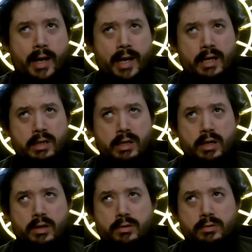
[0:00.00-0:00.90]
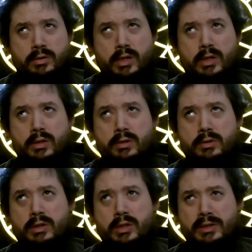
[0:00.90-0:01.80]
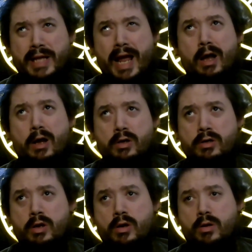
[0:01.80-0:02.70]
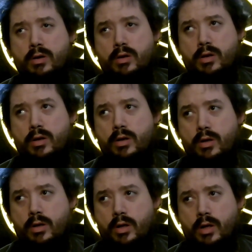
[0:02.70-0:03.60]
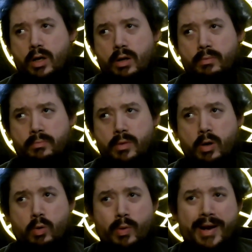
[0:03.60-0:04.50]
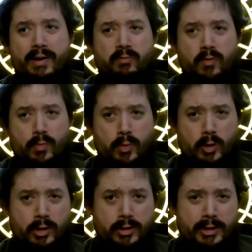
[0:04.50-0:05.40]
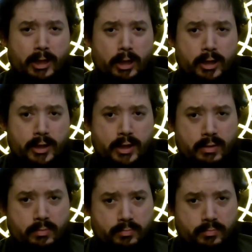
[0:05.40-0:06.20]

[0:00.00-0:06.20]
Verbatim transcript: and the the town um away from her tyranny